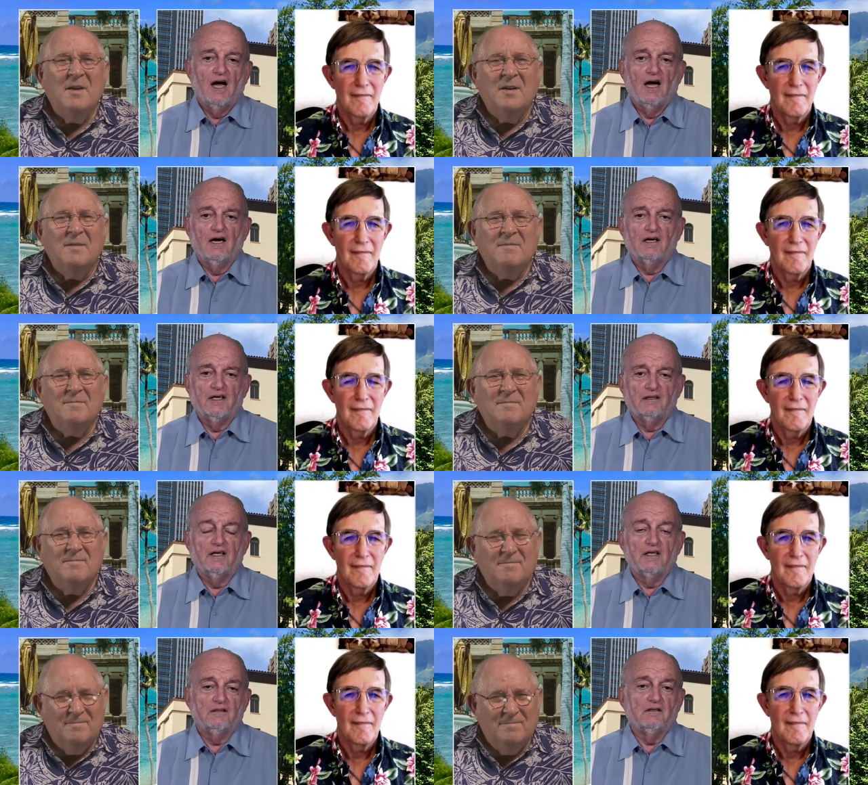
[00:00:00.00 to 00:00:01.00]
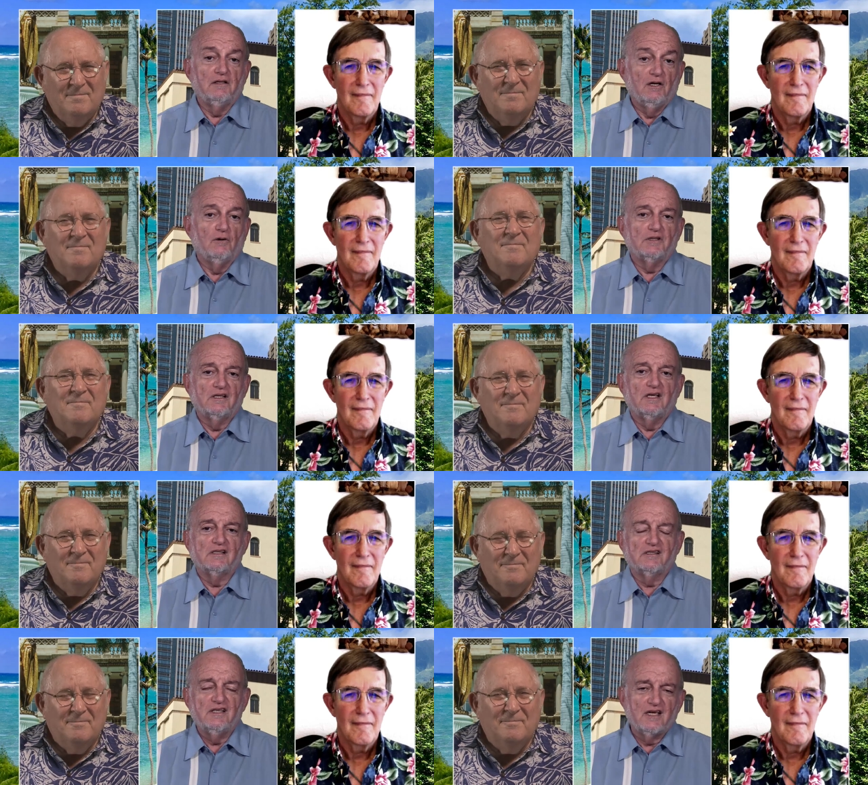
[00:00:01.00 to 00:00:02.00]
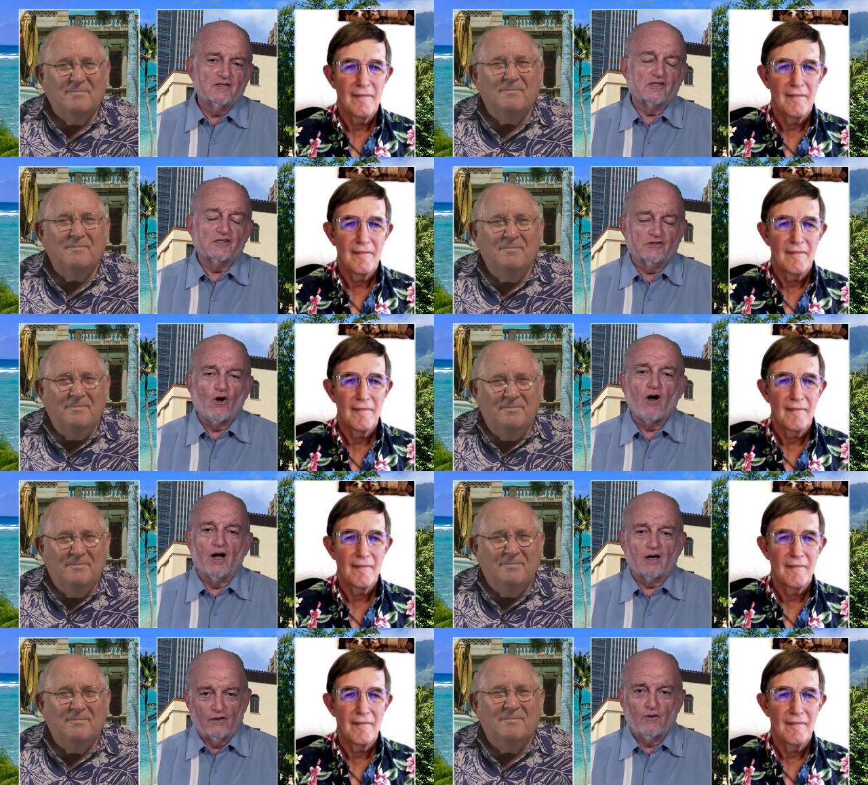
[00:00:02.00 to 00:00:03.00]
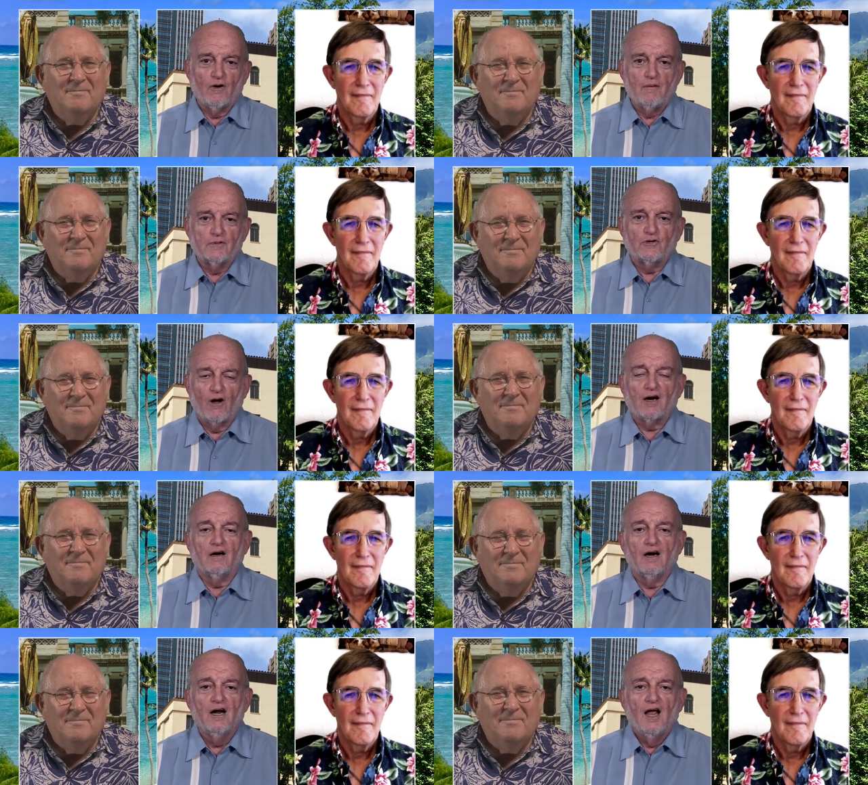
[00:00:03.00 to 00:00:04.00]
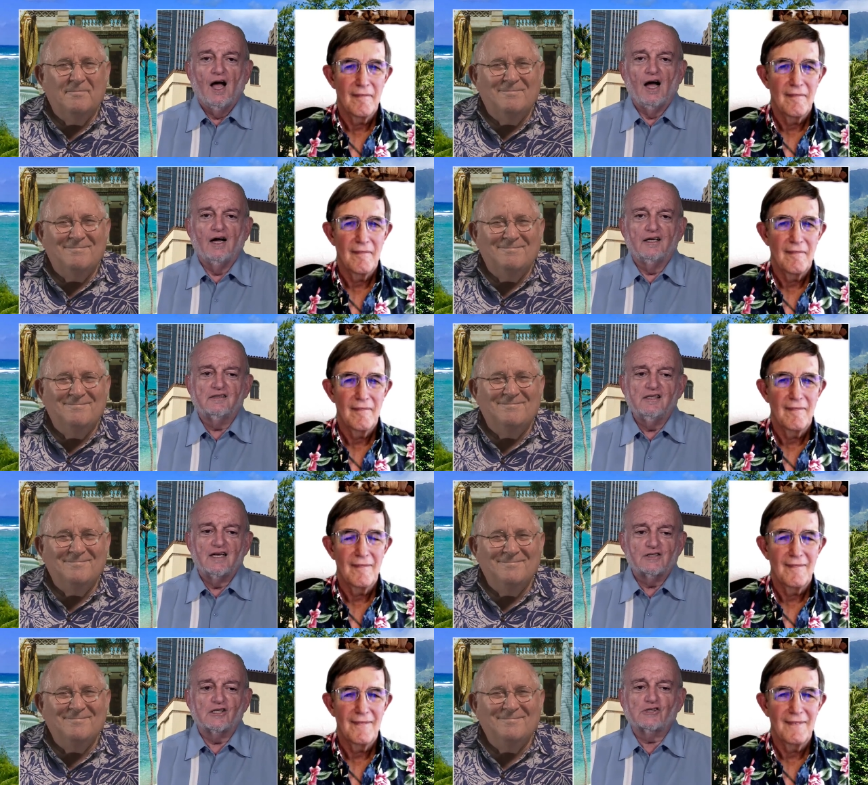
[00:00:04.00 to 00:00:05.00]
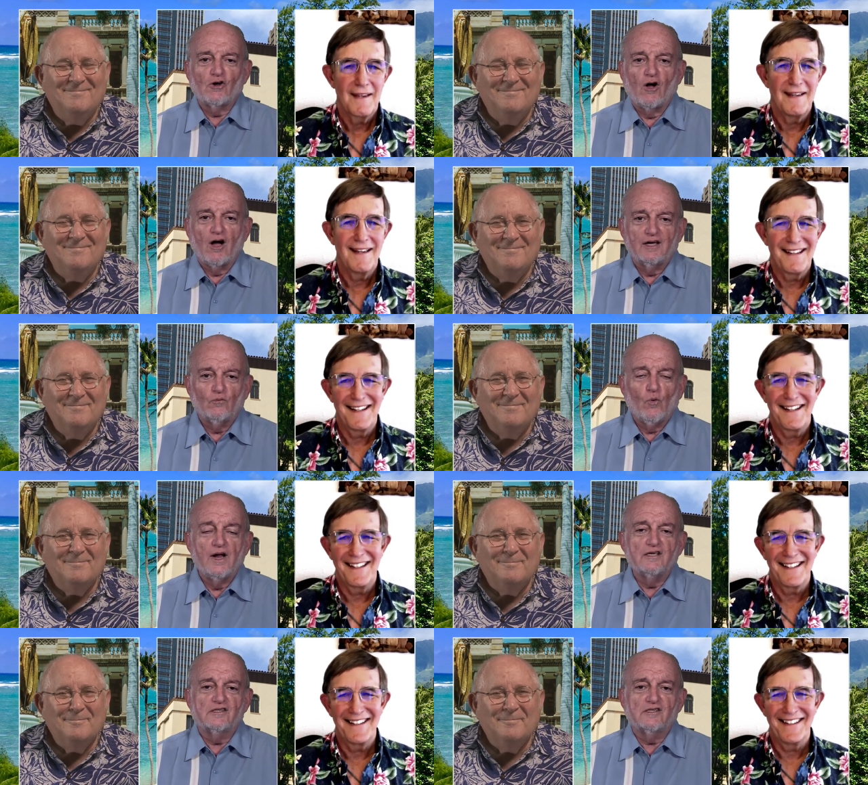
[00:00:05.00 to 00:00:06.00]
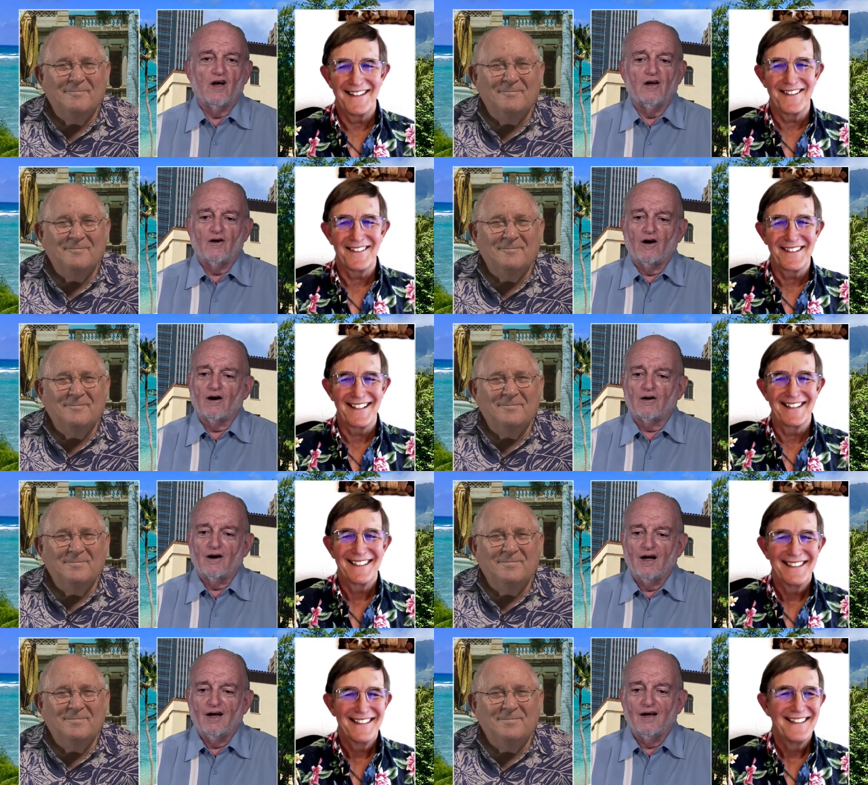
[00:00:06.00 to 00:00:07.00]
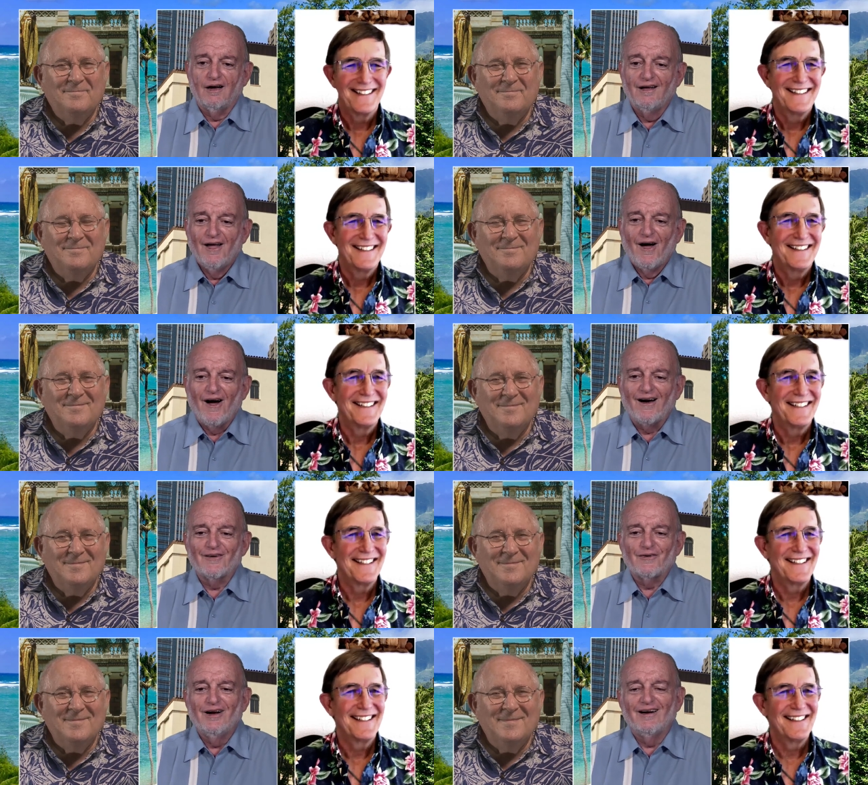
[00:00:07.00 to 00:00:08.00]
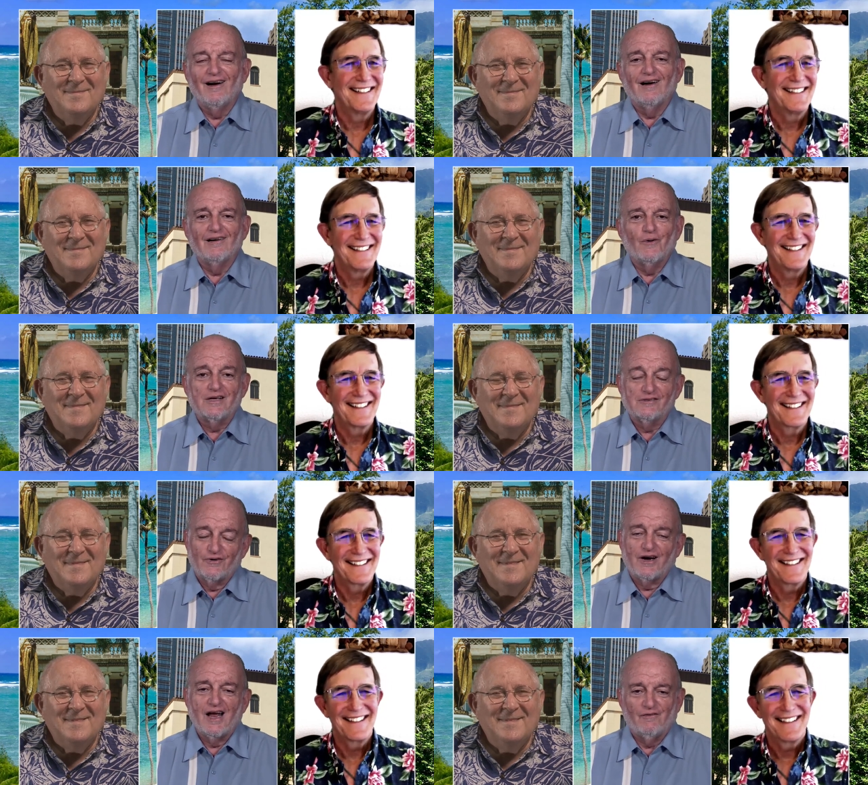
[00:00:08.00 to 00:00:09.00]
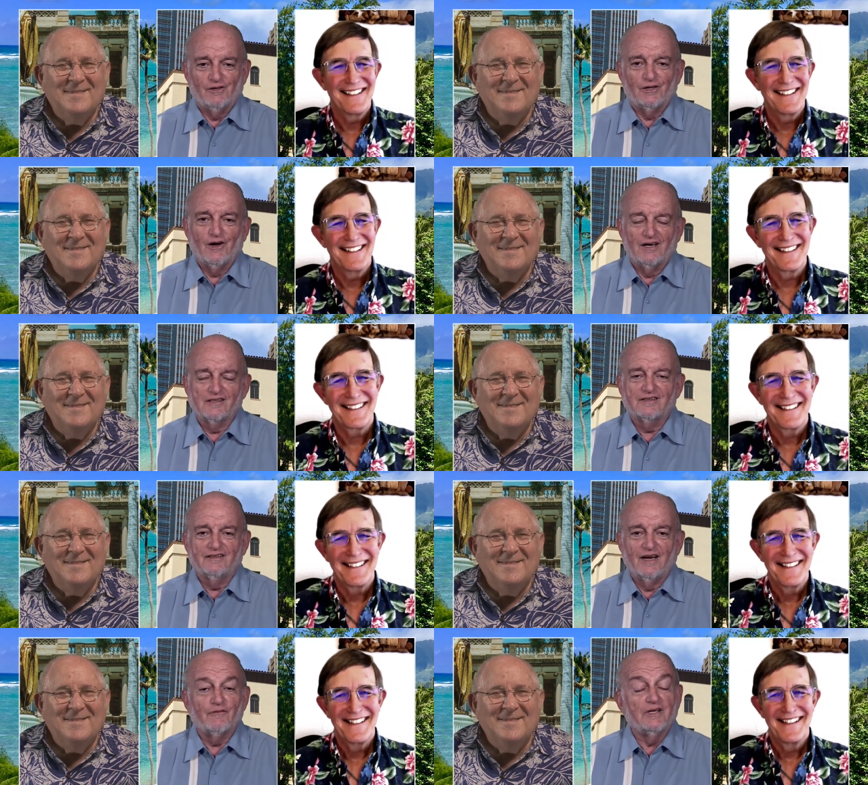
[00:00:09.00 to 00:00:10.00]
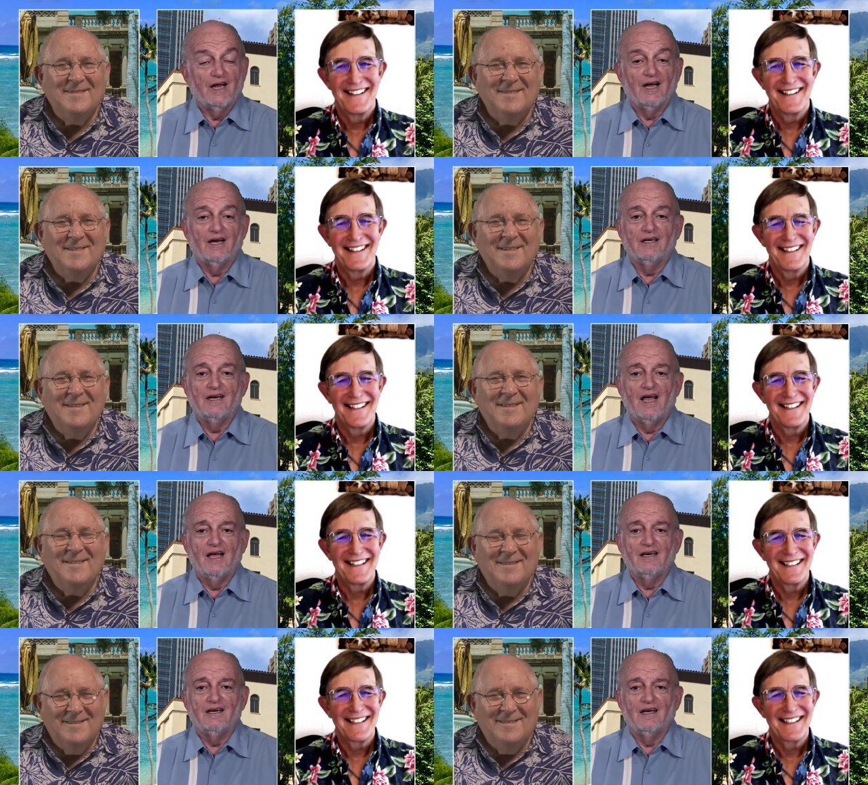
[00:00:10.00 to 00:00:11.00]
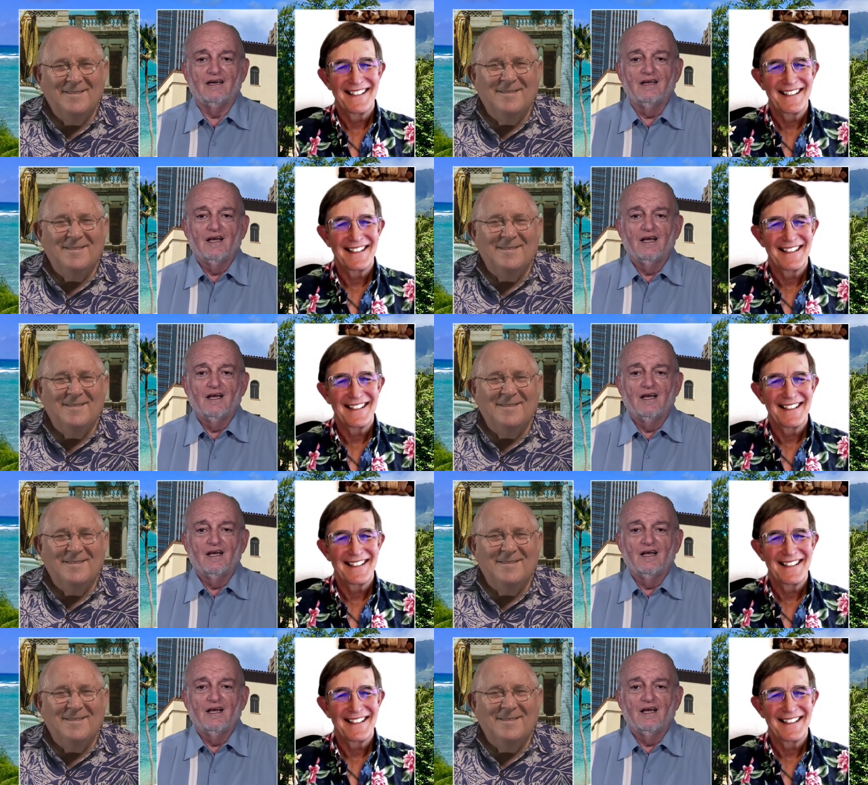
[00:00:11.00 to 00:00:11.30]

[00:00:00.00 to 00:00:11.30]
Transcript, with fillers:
Speaker 1: Uh, it, it, you know, it, it's not just talk, although I'm a talker. Uh, it's not just talk. It weighs on our, uh, our, our, uh, weighs very heavily on us every day, and and uh,